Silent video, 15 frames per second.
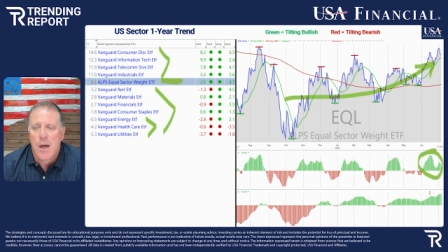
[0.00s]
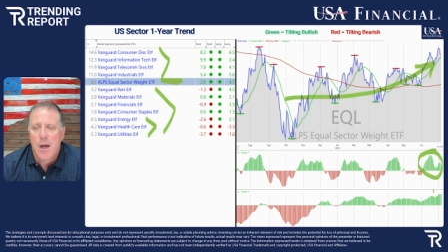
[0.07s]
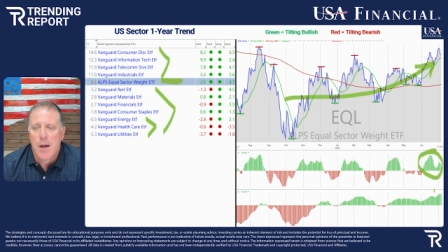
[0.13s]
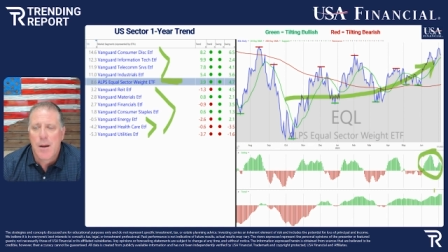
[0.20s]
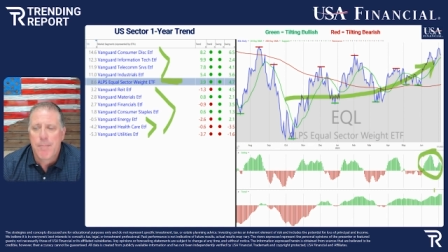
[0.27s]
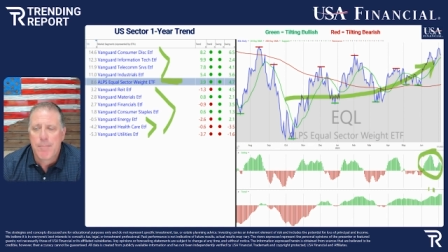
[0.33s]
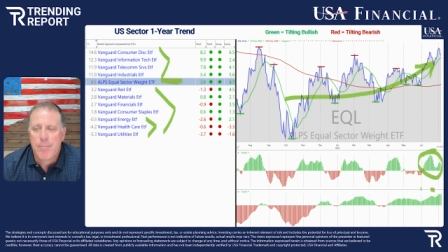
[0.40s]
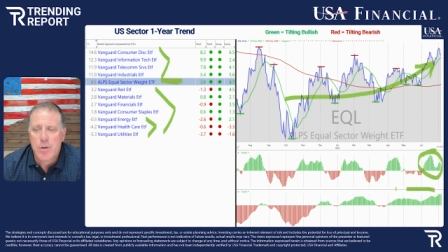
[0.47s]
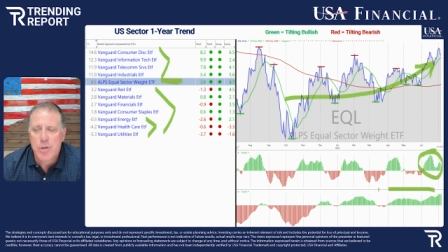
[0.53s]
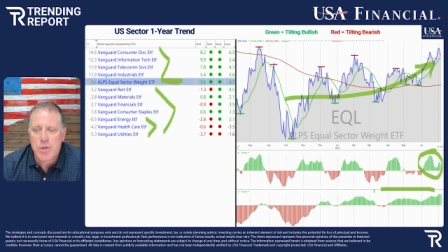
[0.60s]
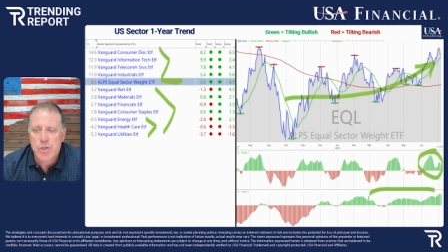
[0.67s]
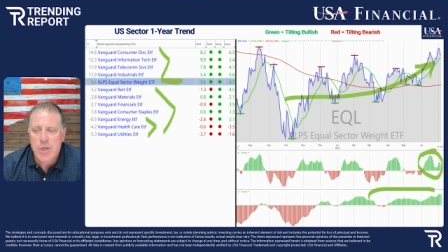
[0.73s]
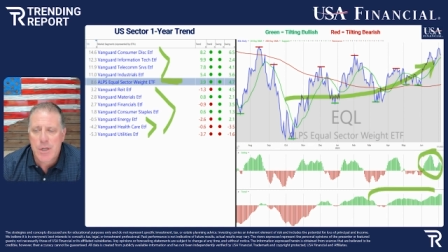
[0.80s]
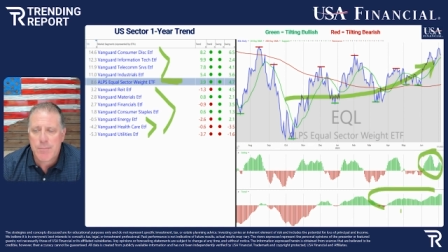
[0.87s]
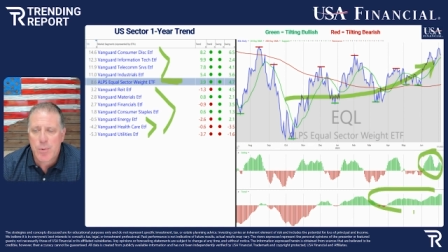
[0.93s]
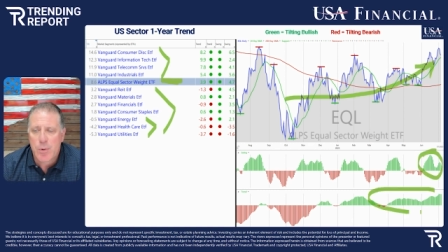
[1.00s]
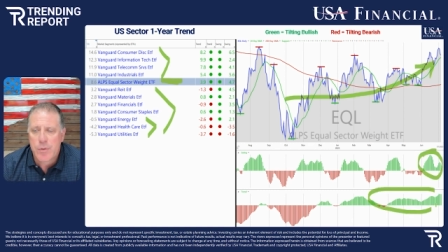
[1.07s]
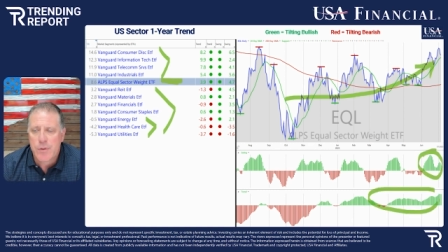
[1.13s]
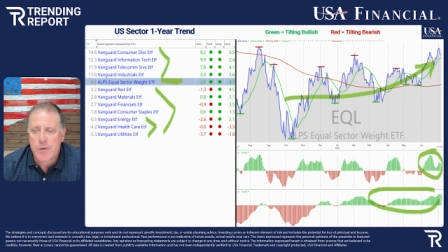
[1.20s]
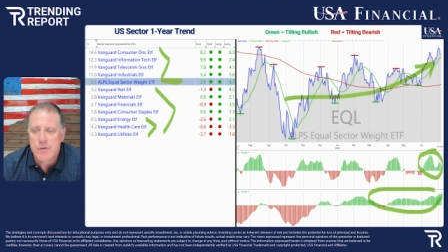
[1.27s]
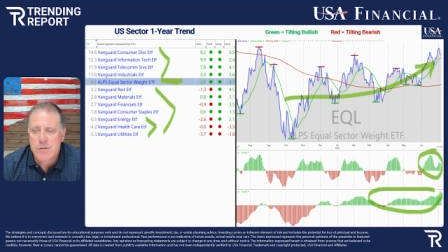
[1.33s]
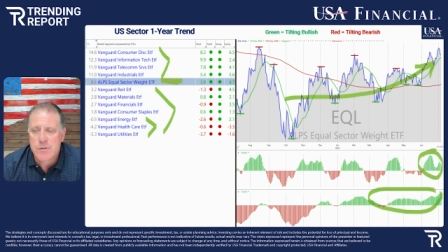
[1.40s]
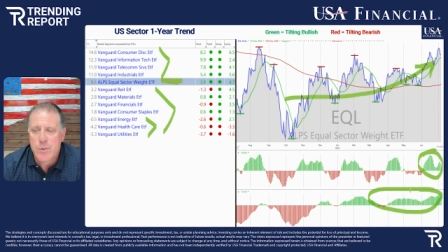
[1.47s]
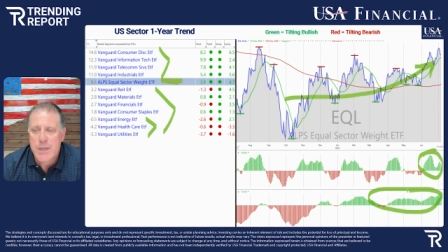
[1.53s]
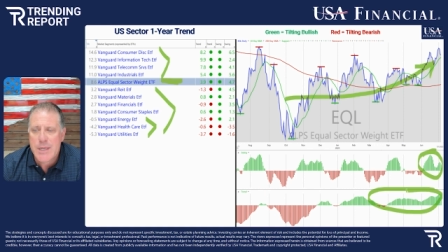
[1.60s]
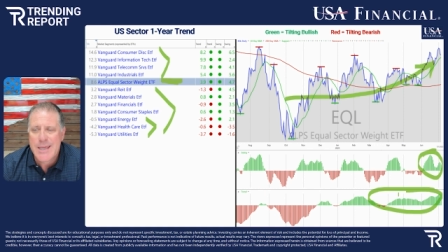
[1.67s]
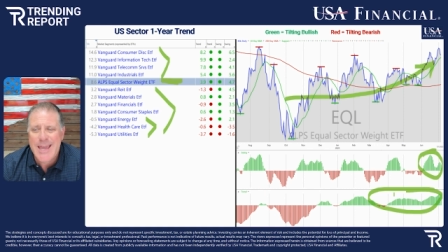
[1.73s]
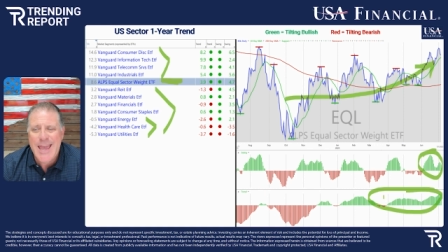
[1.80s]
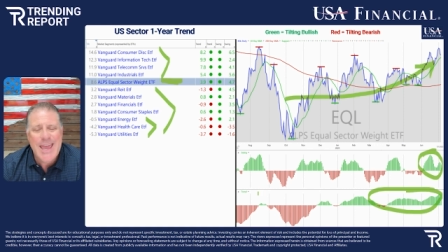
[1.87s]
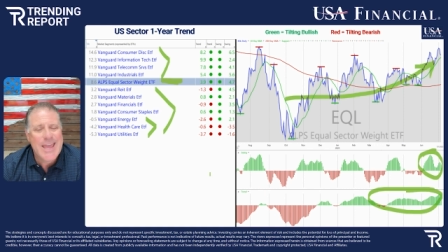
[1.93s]
bullish on both the
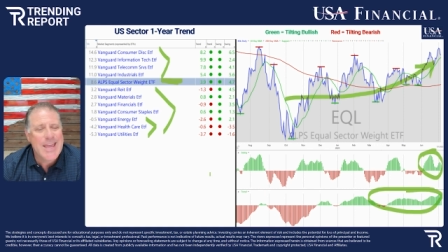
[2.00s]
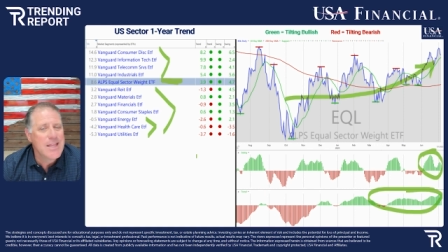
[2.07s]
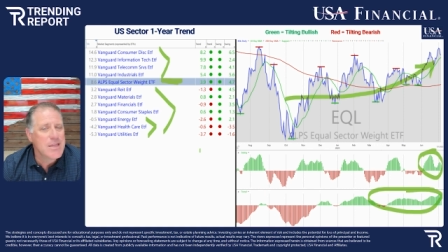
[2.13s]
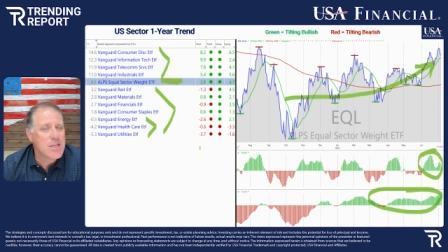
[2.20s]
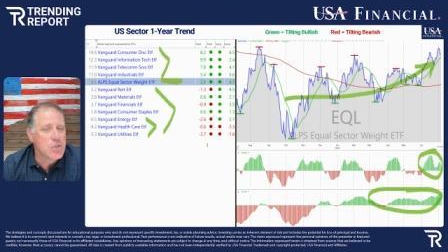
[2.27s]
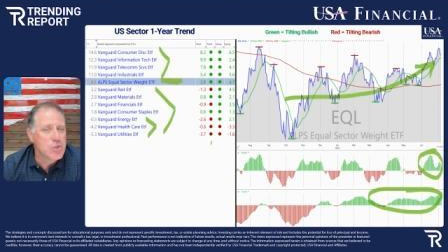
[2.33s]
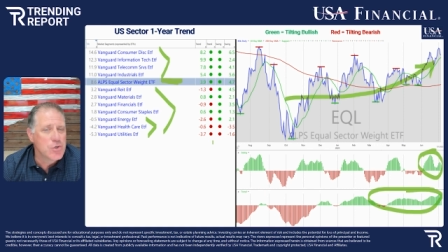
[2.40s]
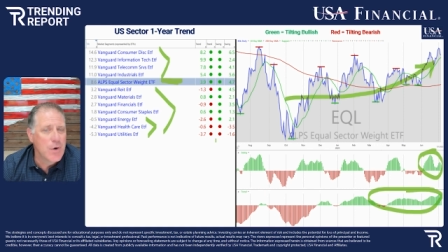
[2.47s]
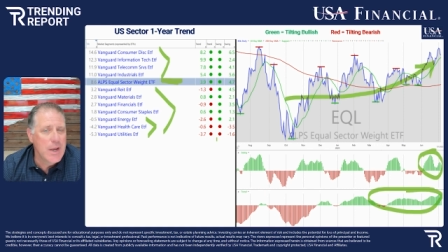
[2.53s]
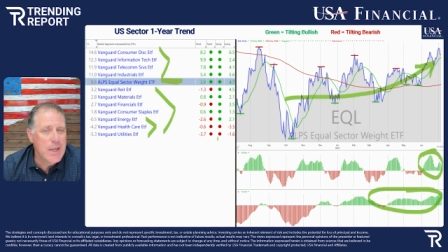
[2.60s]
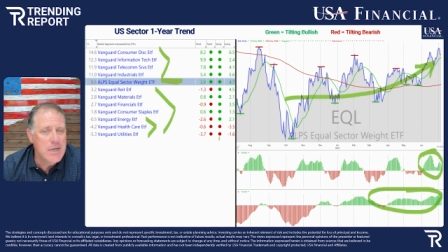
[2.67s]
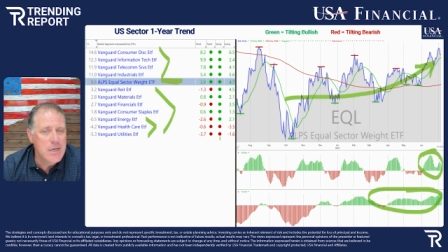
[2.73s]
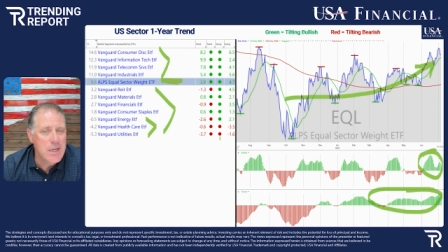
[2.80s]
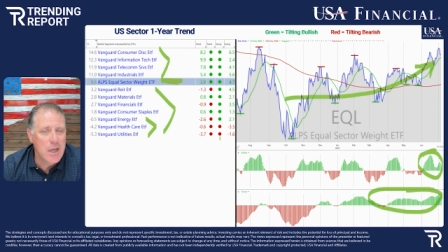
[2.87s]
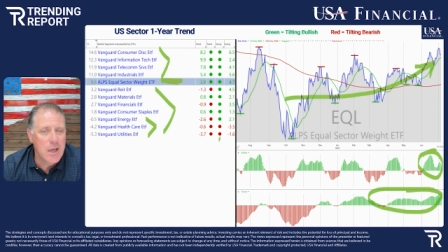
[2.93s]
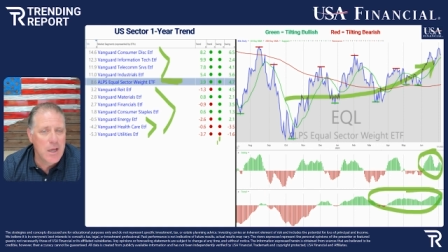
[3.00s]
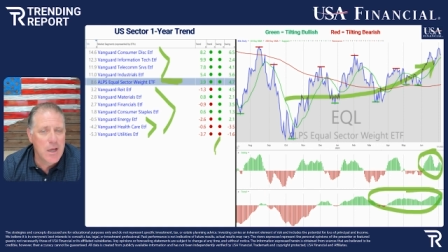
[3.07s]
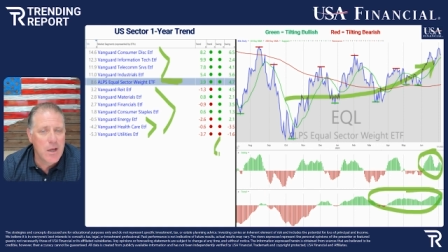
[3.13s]
swing and the trend,